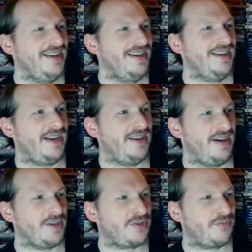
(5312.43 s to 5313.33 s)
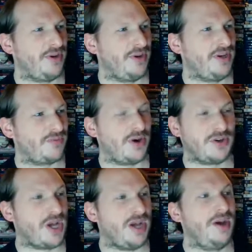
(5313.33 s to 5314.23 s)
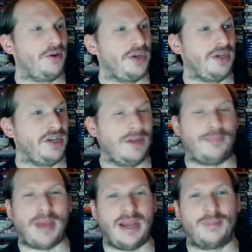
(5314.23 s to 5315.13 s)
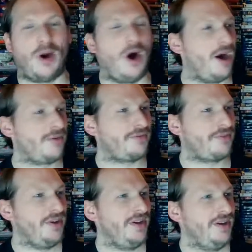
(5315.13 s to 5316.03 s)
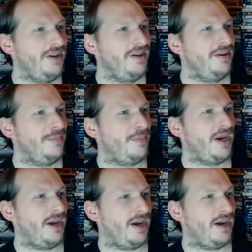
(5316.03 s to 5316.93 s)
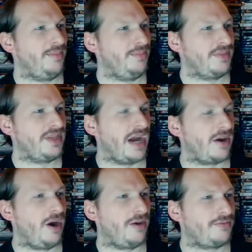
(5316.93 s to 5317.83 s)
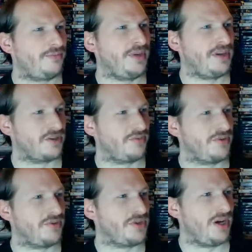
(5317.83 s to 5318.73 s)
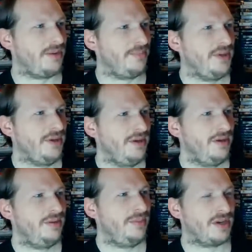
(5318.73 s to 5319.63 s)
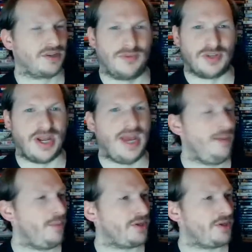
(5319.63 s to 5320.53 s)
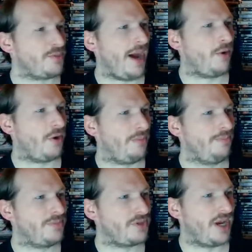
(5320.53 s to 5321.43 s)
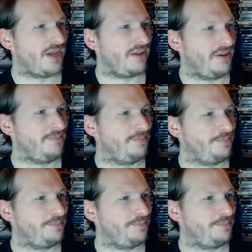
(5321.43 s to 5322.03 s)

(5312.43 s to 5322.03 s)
And as far as I know, he paid him off, but got off because of his name and his power, sadly.